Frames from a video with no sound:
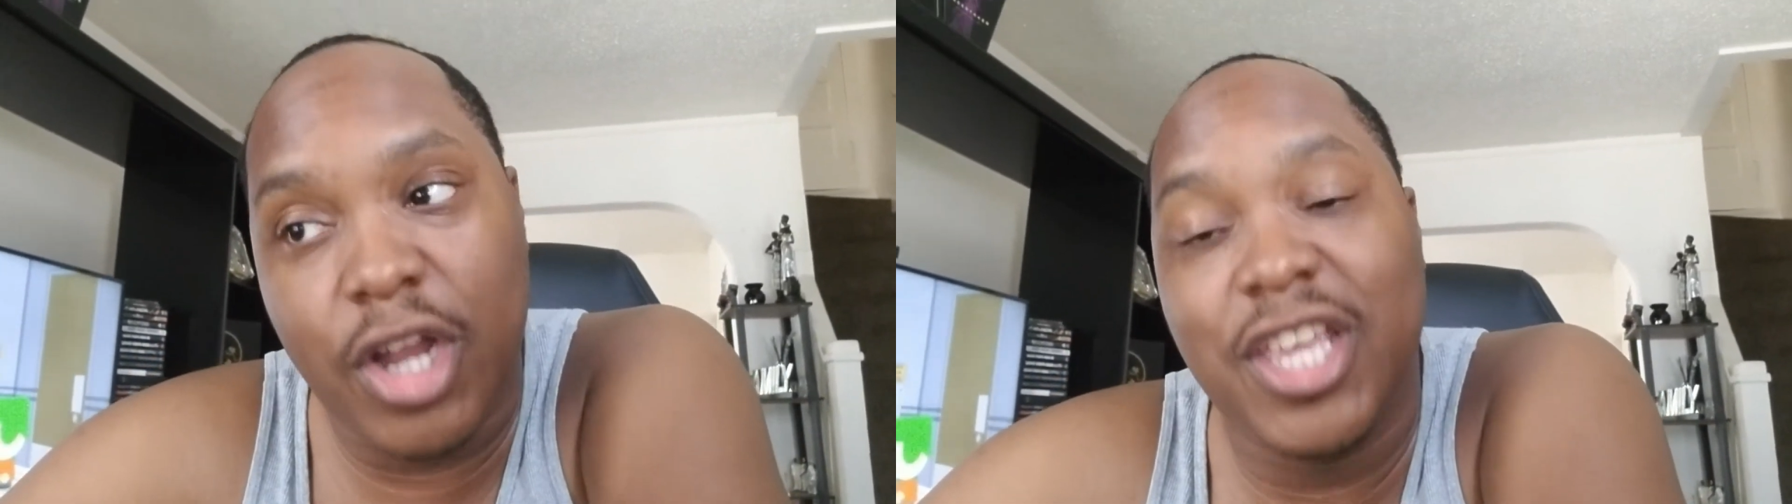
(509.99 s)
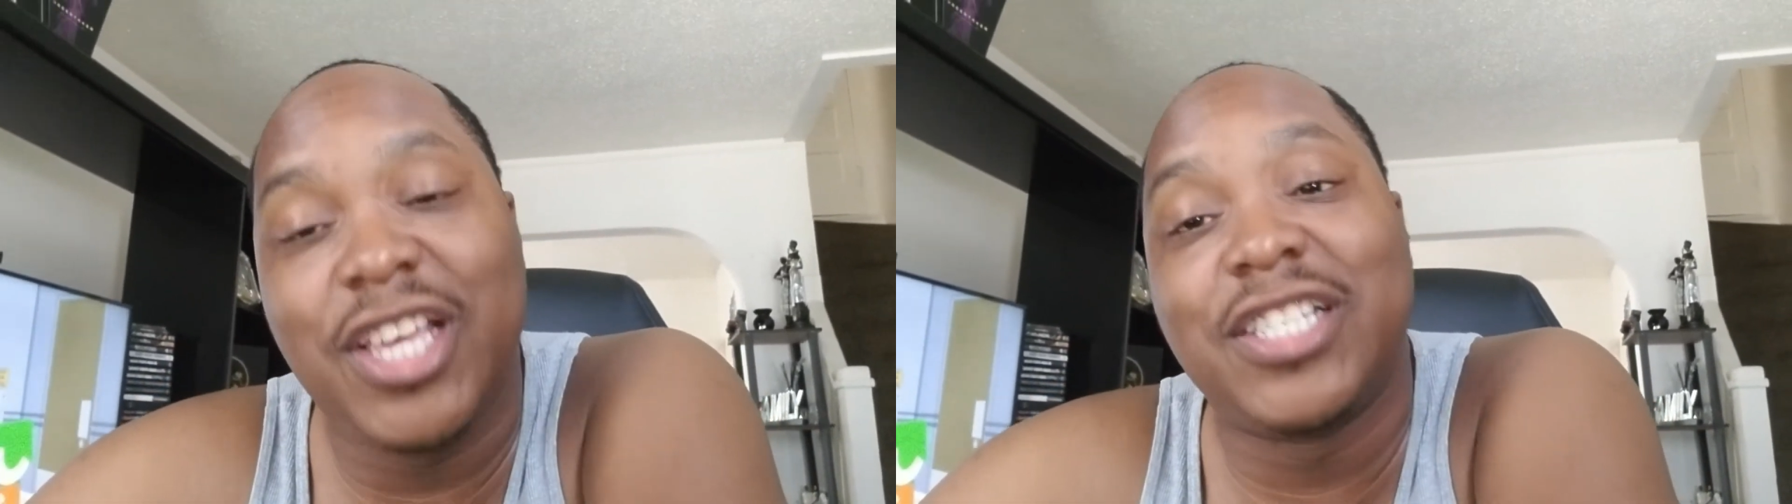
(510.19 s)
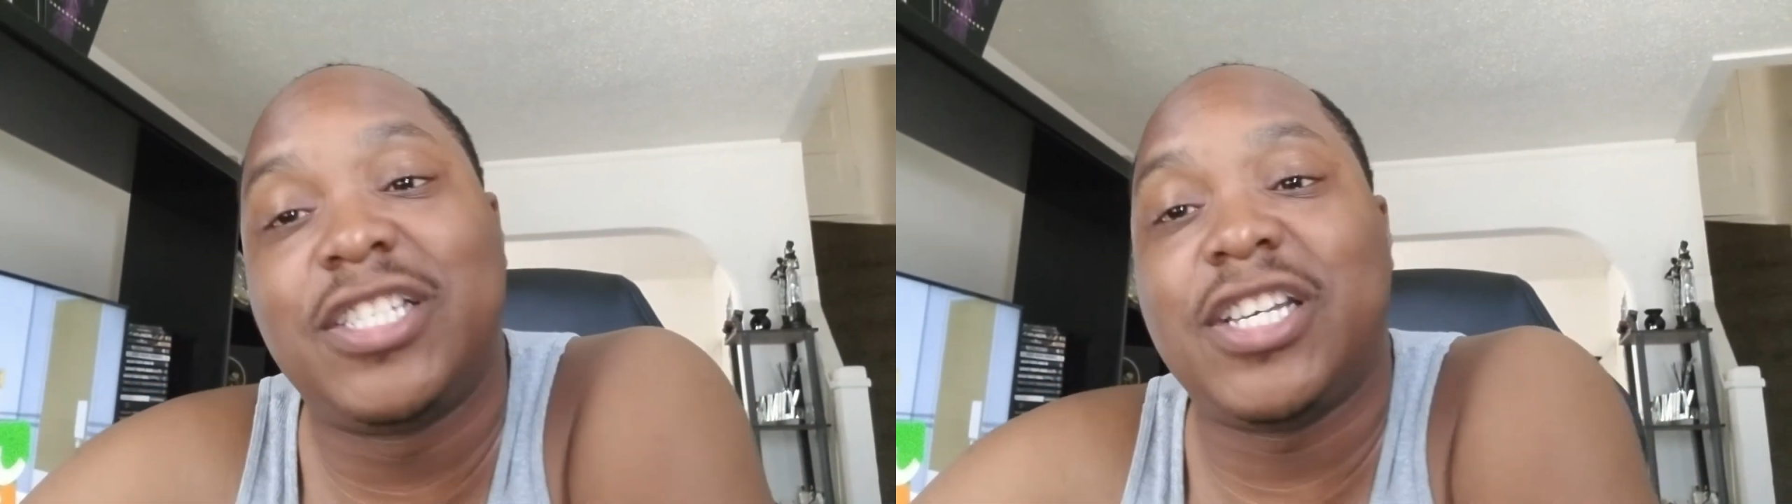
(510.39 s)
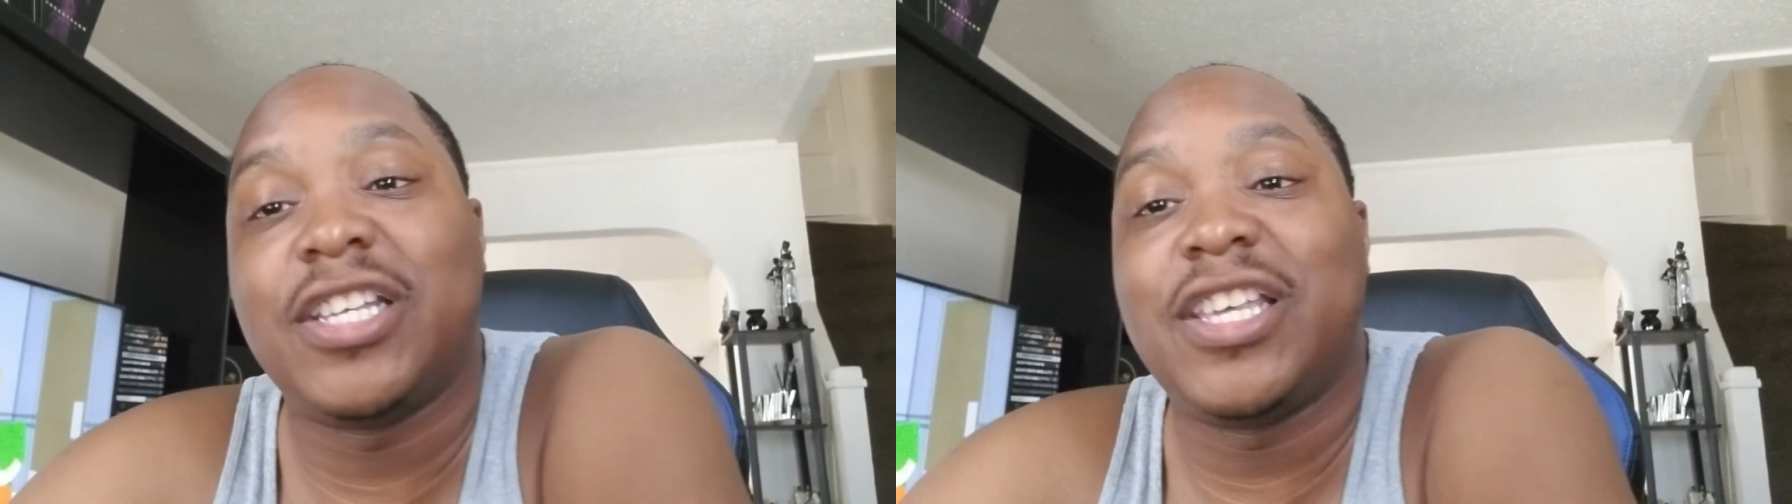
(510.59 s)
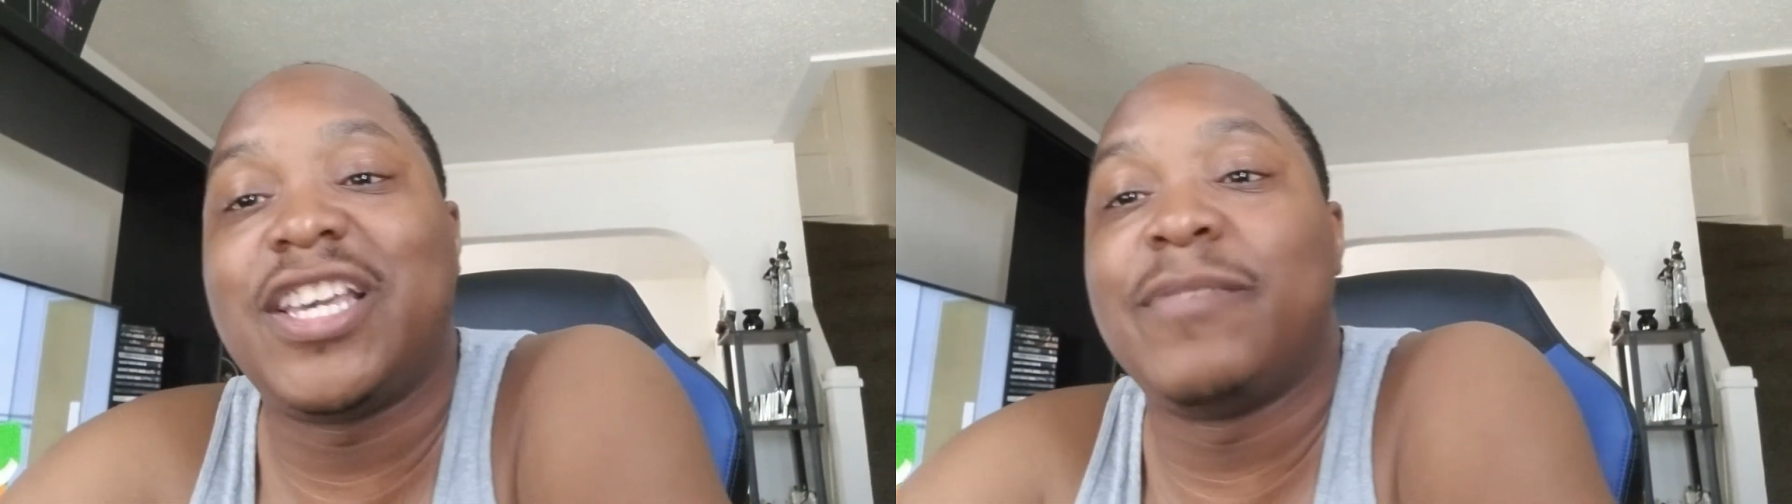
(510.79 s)
he
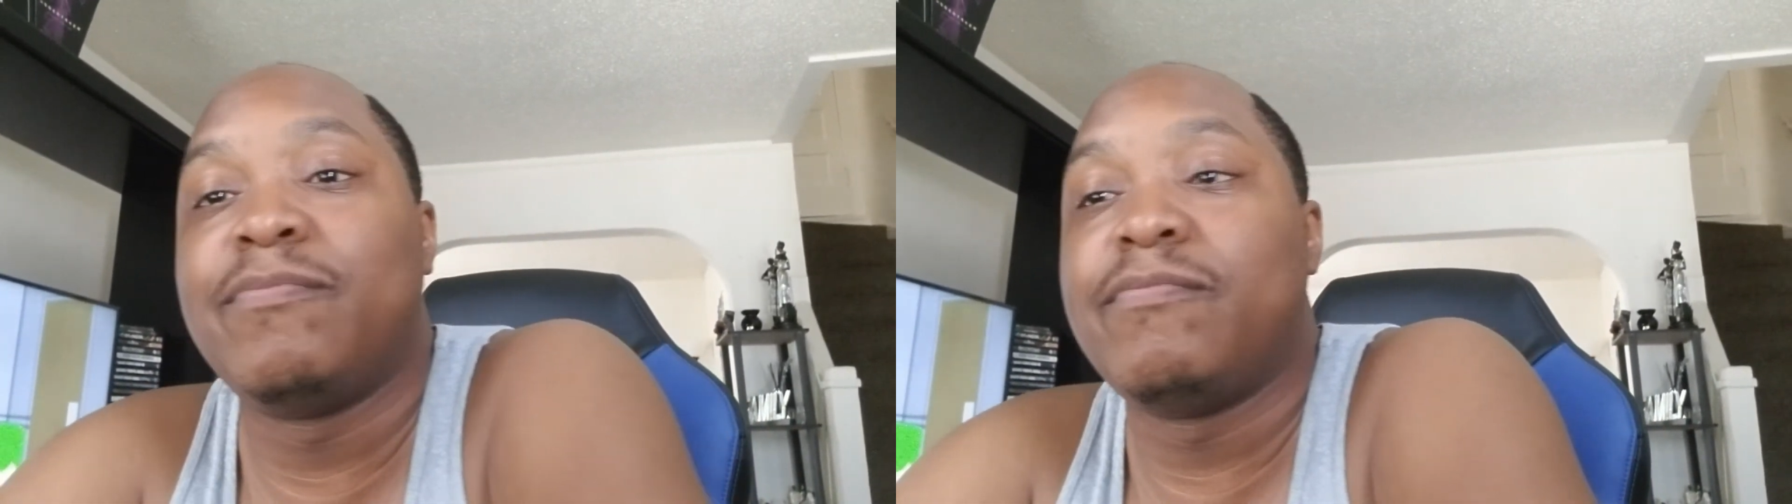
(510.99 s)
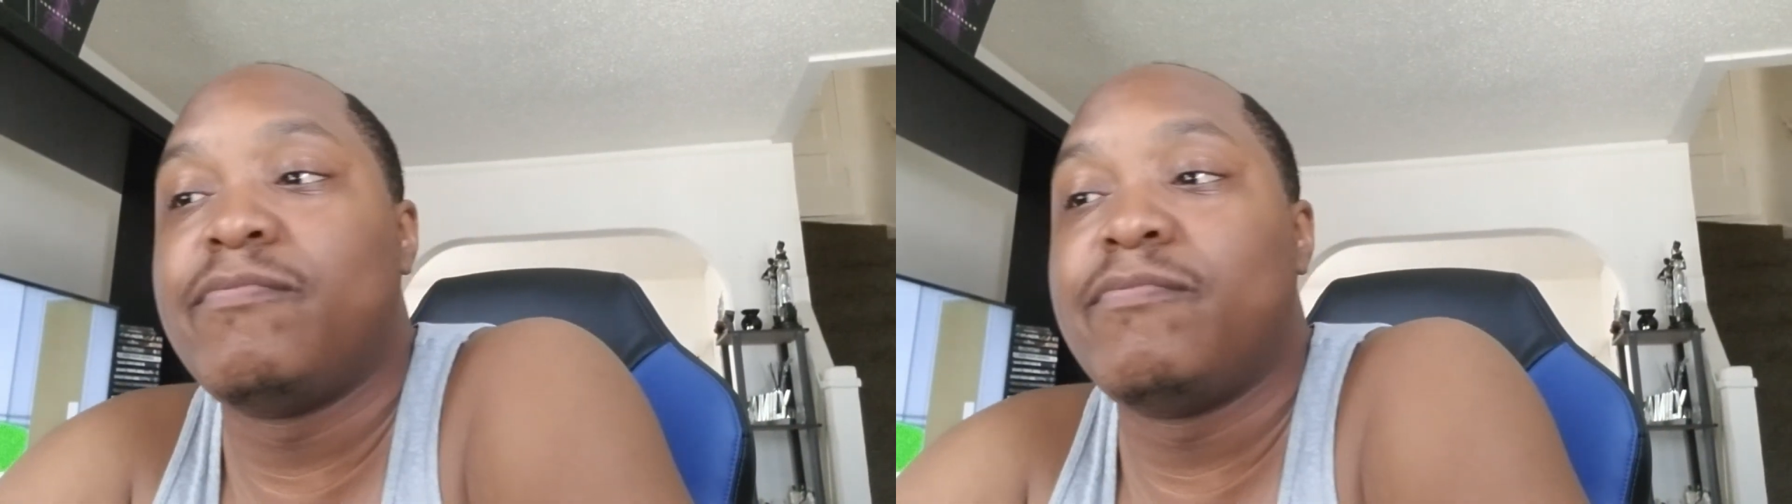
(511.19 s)
can